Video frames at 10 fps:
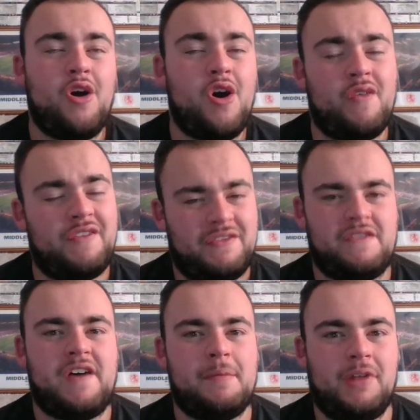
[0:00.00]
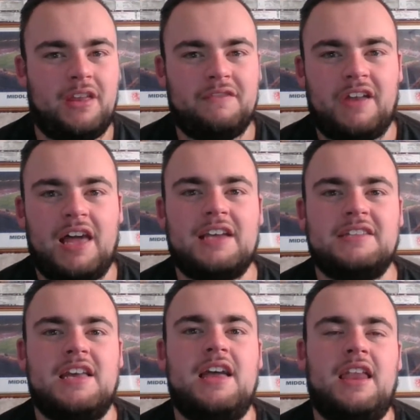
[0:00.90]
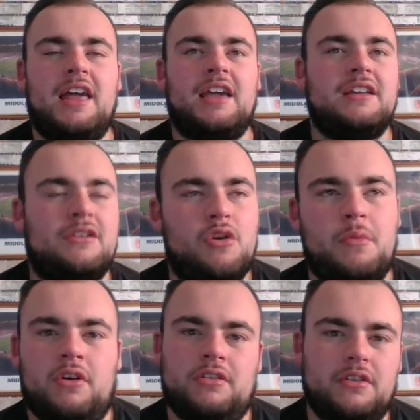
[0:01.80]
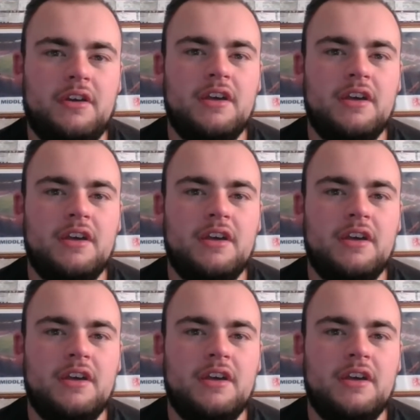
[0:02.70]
over £55 million for Lacazette. Like, come on.